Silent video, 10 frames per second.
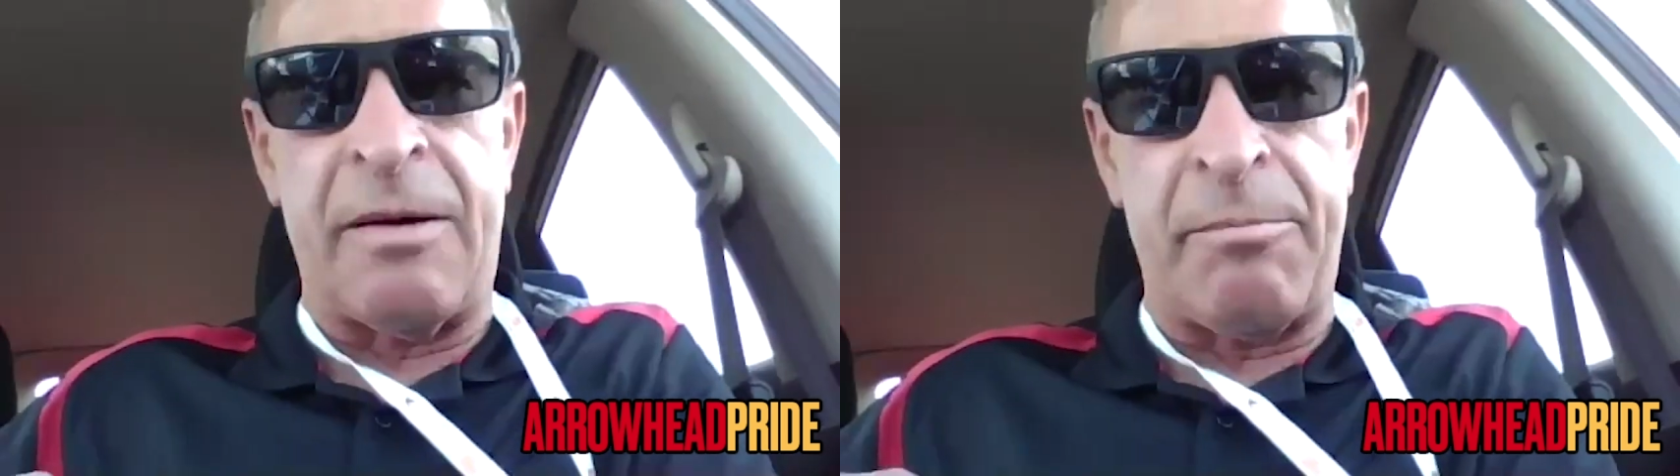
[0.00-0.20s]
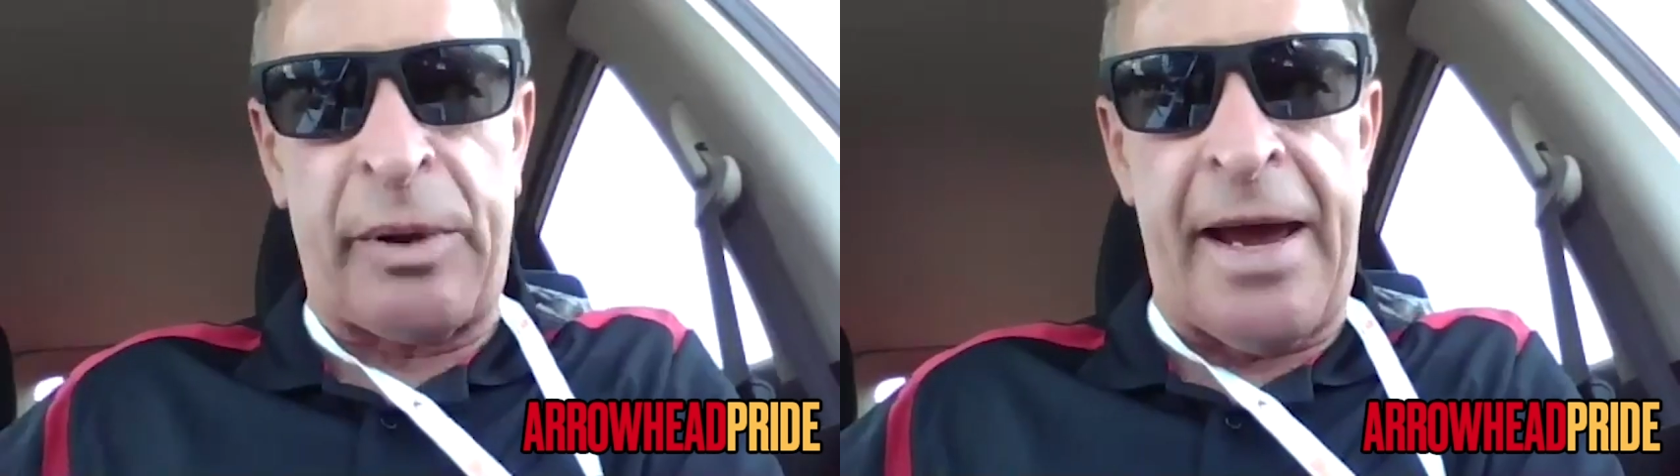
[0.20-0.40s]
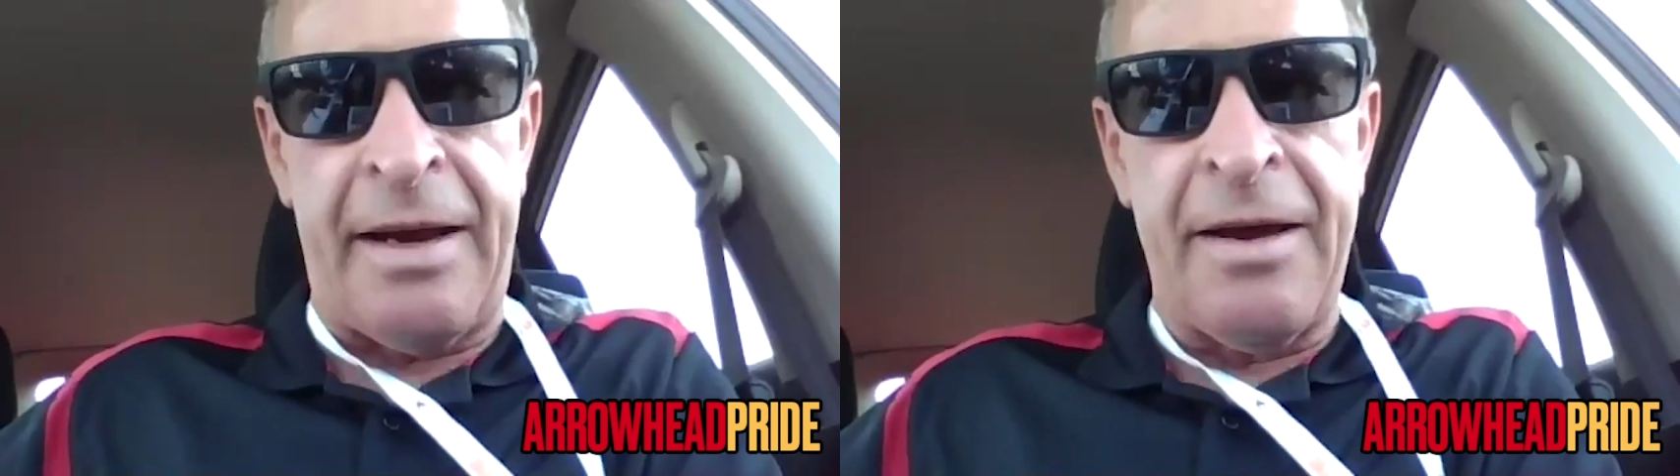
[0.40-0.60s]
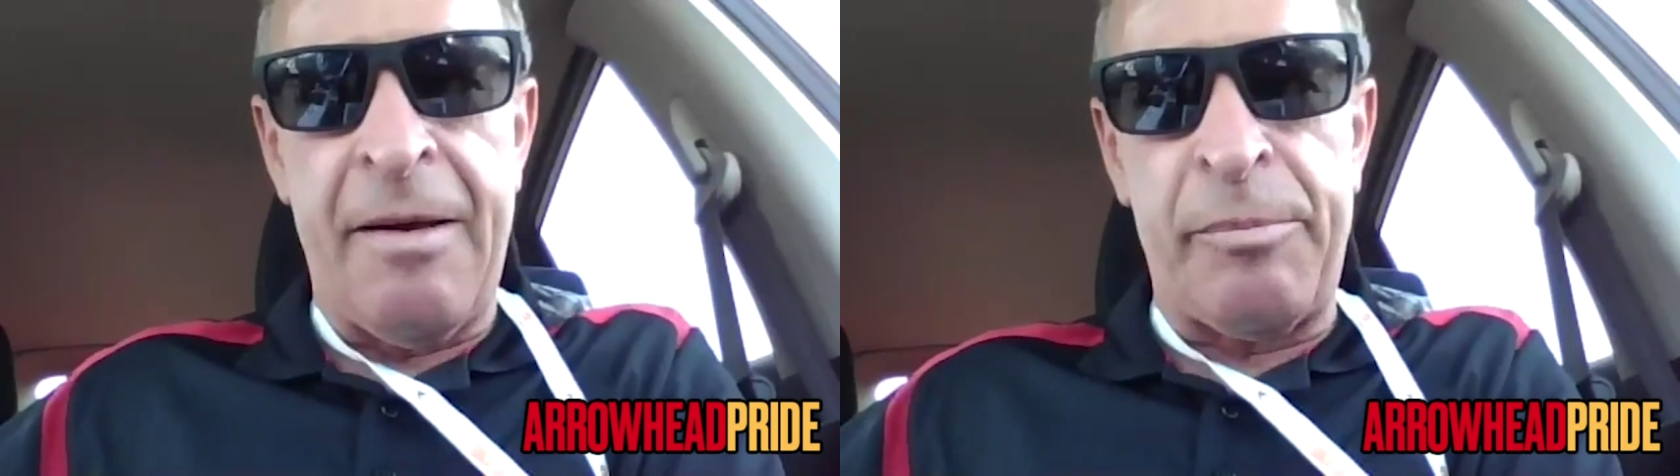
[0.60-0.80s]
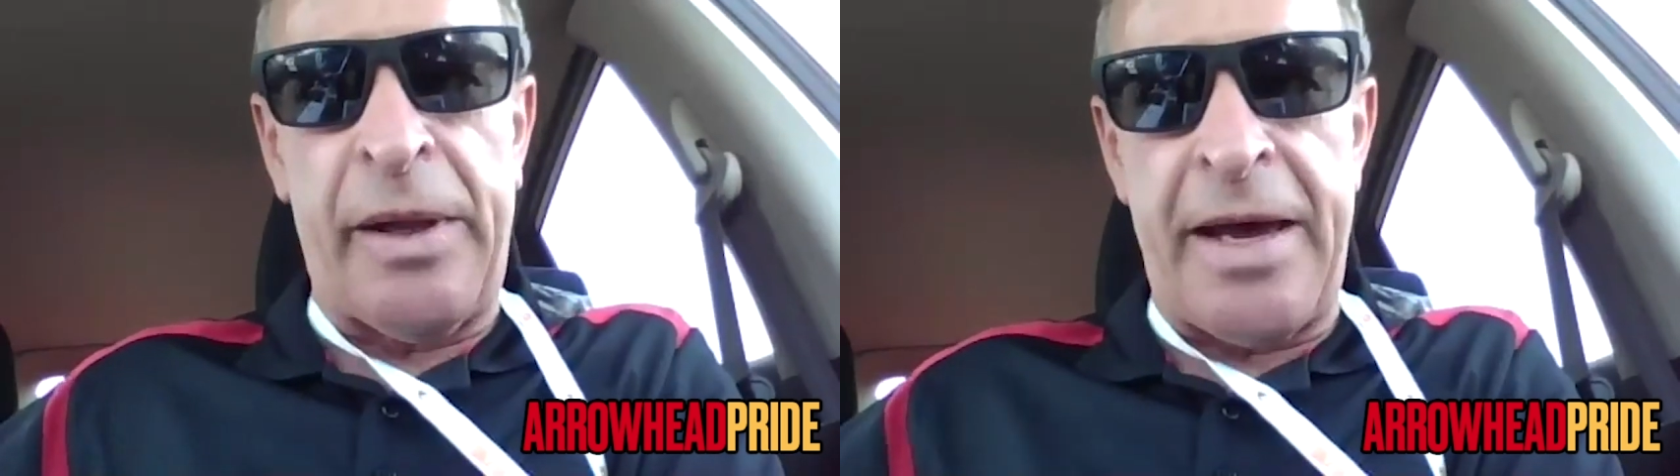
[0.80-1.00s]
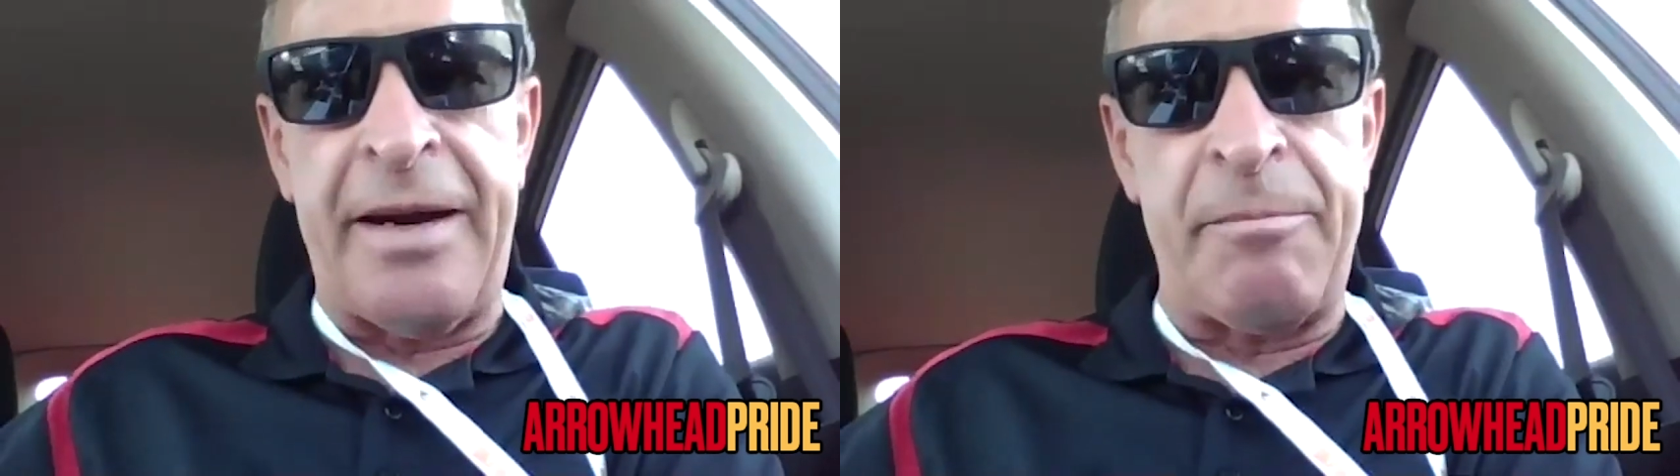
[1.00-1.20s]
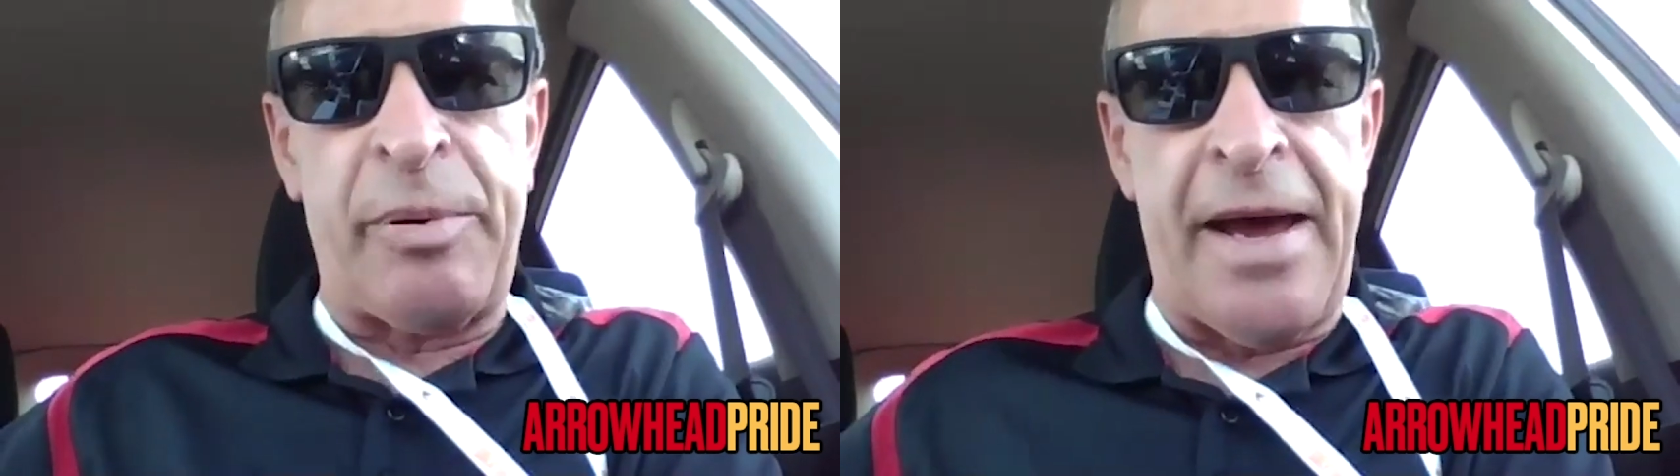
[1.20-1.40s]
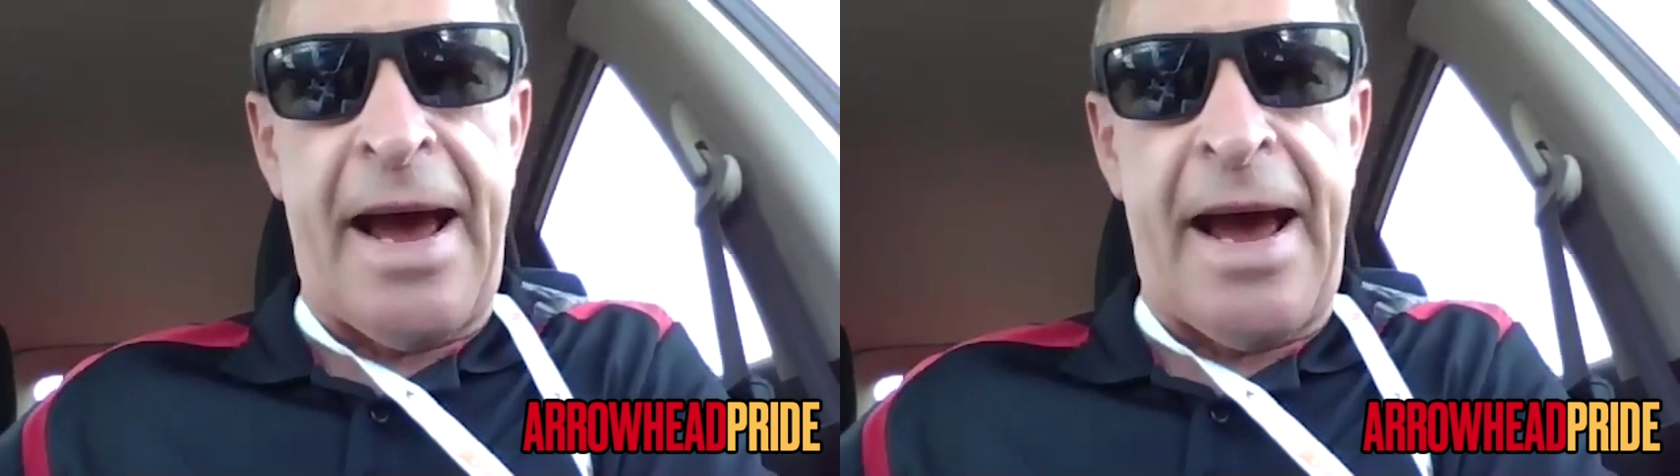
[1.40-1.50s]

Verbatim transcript: him play play in and play